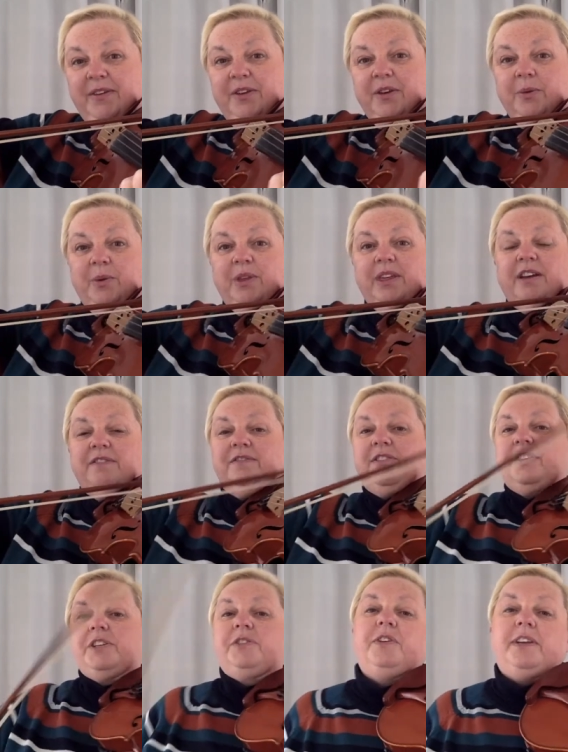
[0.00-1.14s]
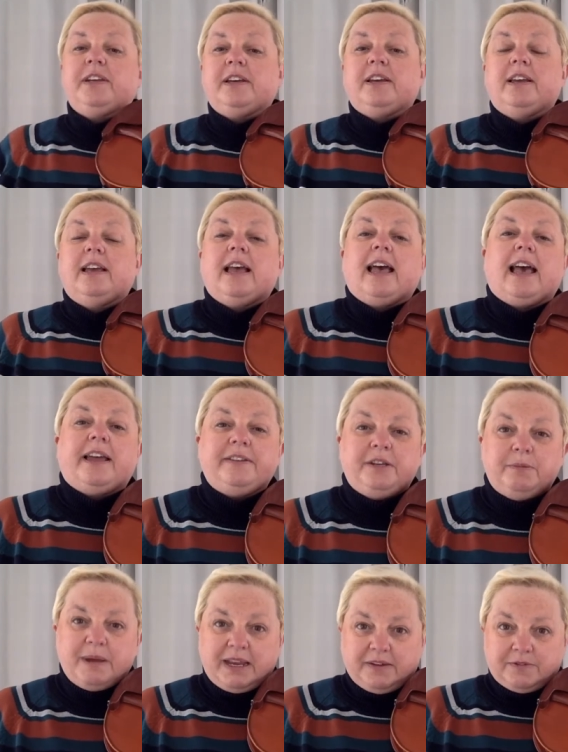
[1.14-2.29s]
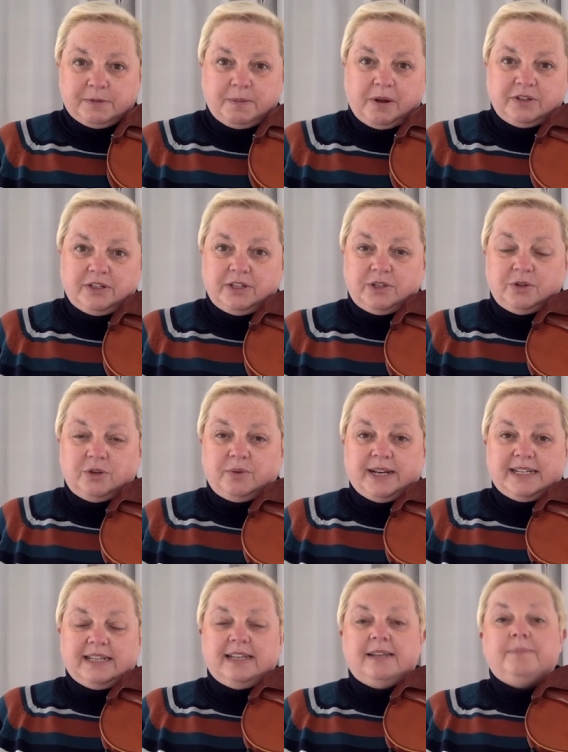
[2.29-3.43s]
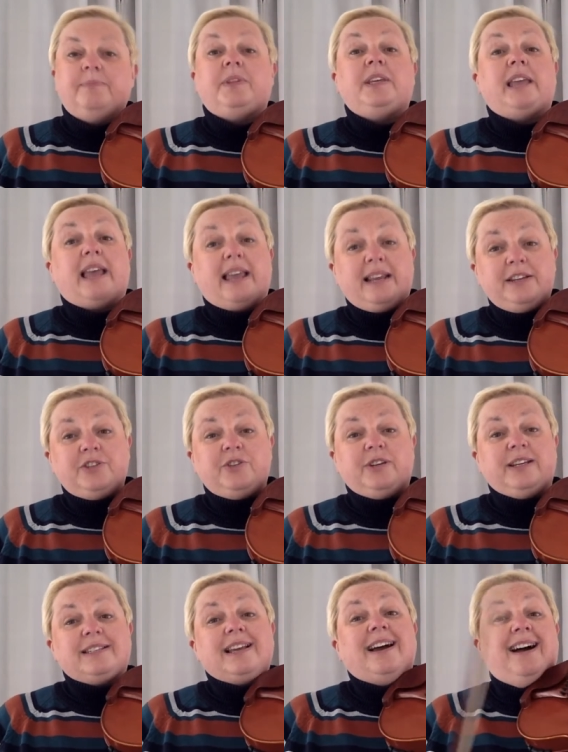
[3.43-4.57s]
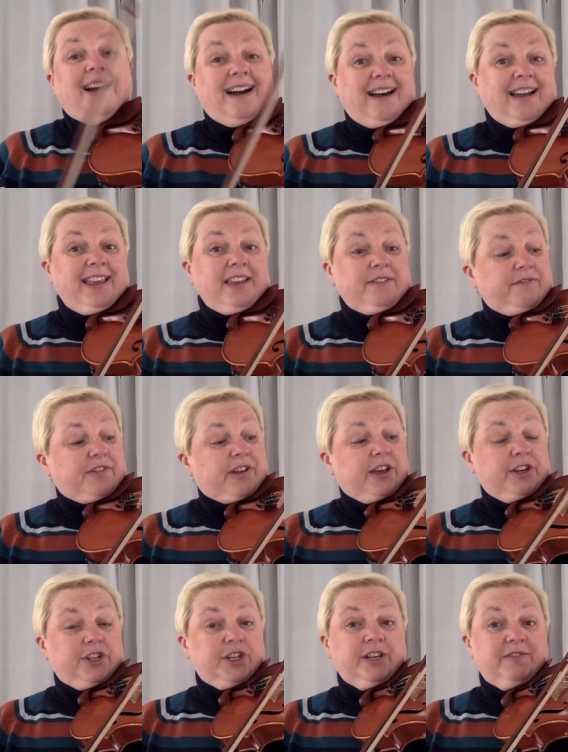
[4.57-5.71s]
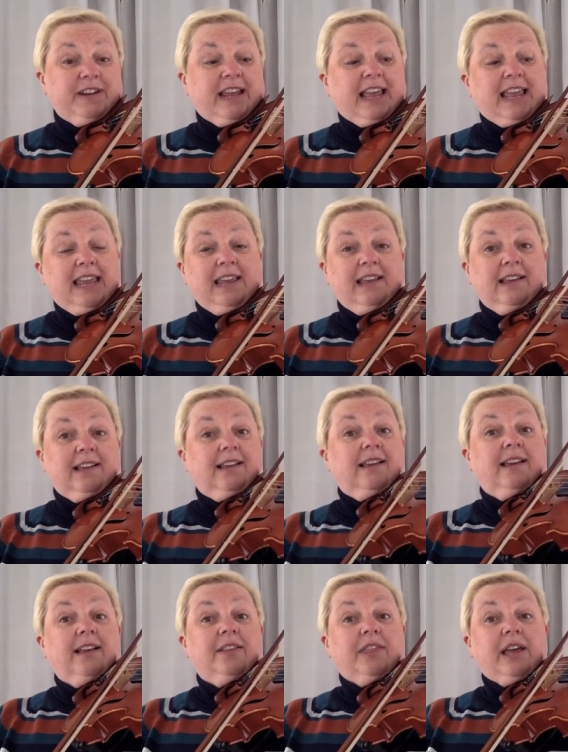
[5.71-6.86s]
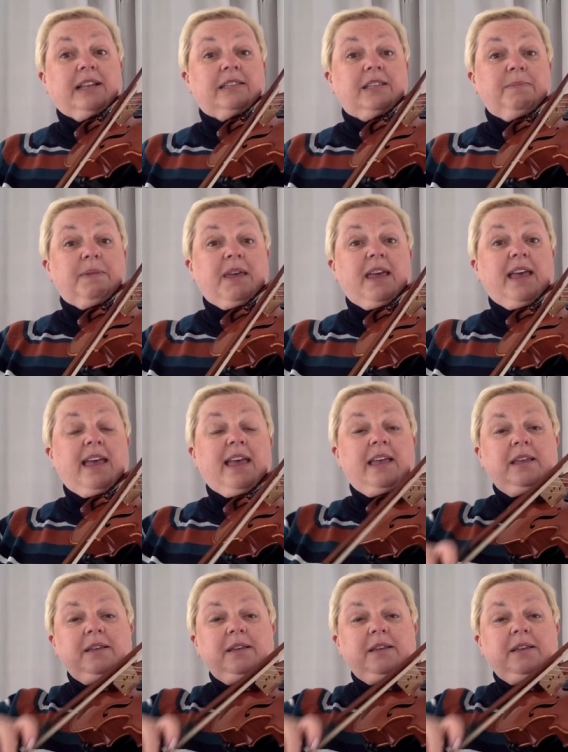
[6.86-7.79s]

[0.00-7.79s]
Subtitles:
with our first finger, and you may have spotted it already. The A string is a higher version of an A. That's up there.